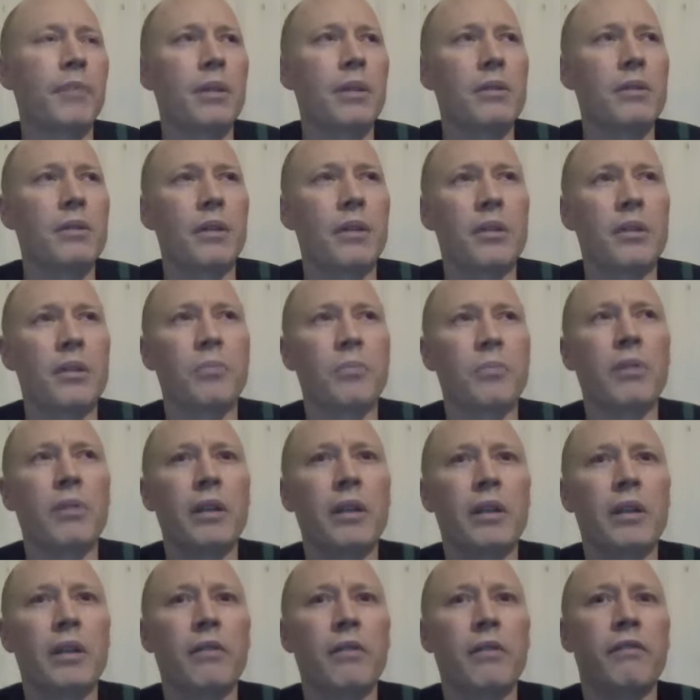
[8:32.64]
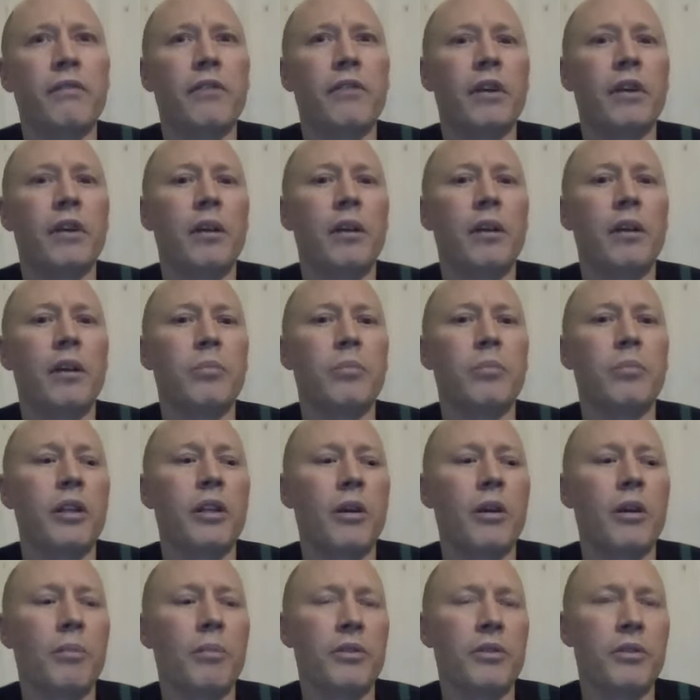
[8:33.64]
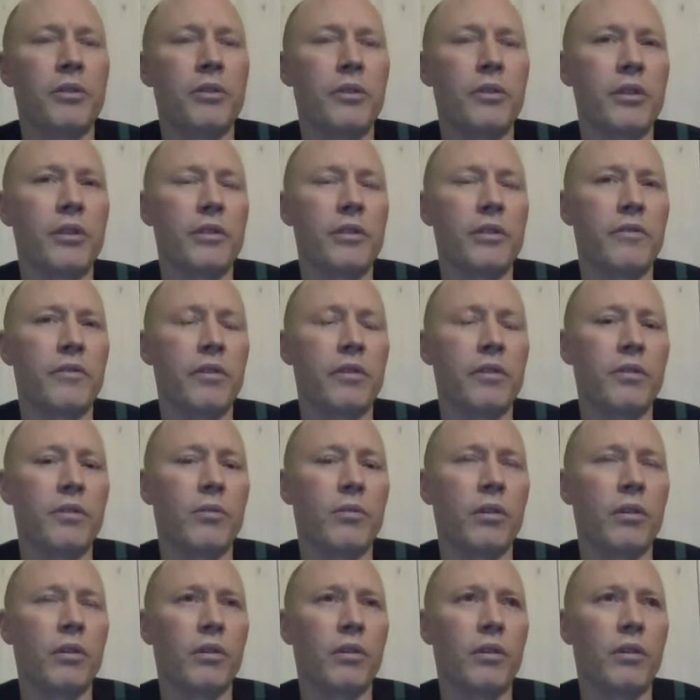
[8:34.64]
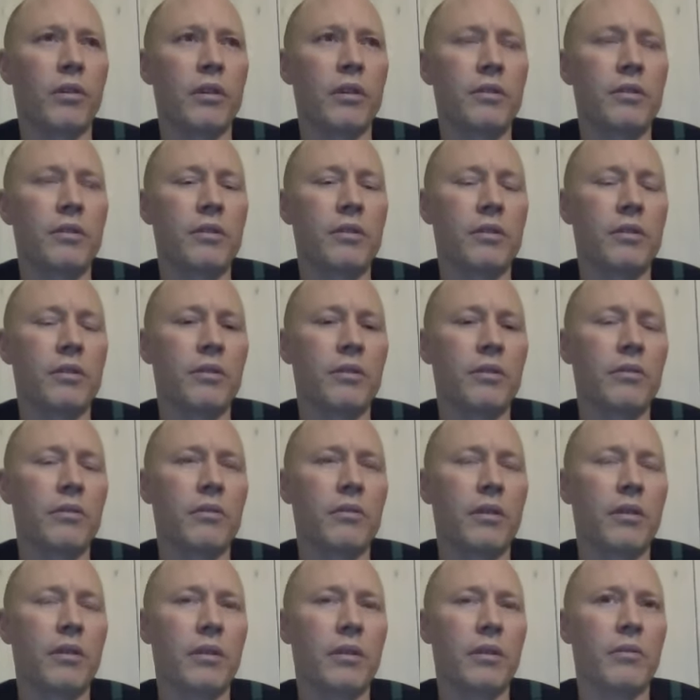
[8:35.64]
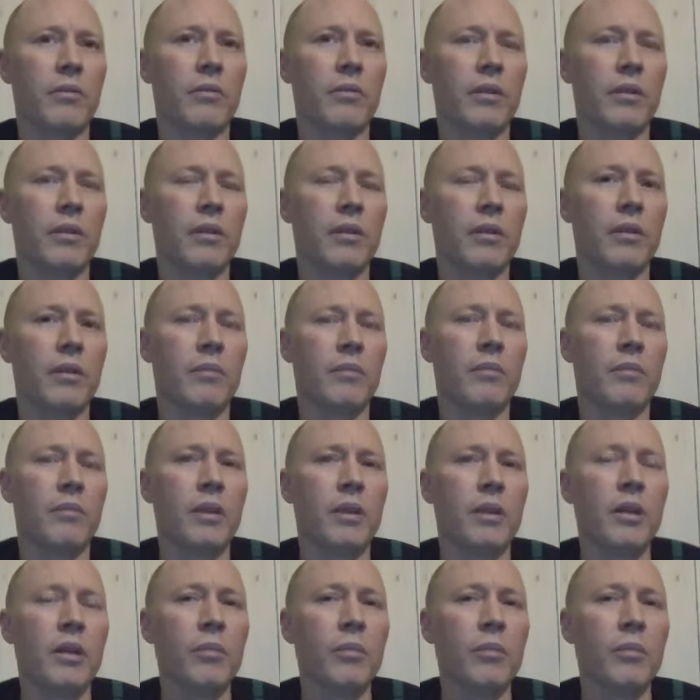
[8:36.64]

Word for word: so there's plenty of uh, plenty of opportunities for the squad guys to you know um,